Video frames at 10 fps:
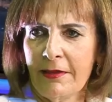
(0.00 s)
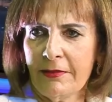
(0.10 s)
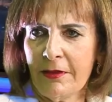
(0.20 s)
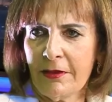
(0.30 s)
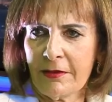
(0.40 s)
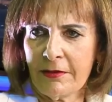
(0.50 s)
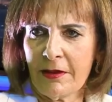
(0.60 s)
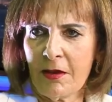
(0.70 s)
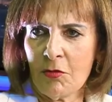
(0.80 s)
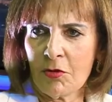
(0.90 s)
And like
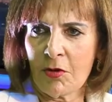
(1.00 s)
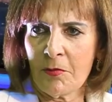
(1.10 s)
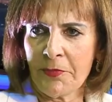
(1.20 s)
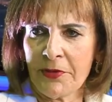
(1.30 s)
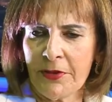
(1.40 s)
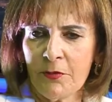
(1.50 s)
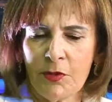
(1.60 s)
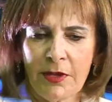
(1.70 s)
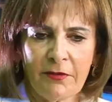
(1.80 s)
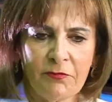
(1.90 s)
in our company,
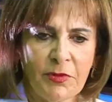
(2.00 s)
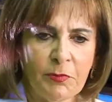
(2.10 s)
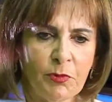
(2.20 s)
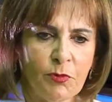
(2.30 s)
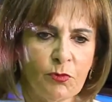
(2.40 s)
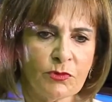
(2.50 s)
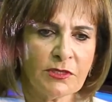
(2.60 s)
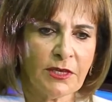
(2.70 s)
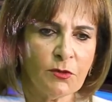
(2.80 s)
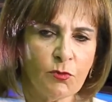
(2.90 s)
we have people who
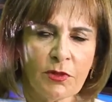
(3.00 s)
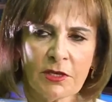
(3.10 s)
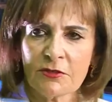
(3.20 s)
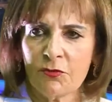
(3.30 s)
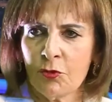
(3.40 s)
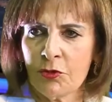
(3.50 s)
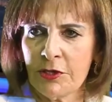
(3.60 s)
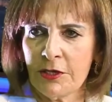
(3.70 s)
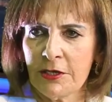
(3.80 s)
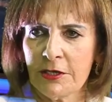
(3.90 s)
stayed with us
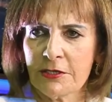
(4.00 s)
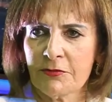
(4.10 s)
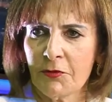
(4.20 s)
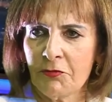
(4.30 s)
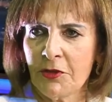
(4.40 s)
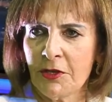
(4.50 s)
40 years, 50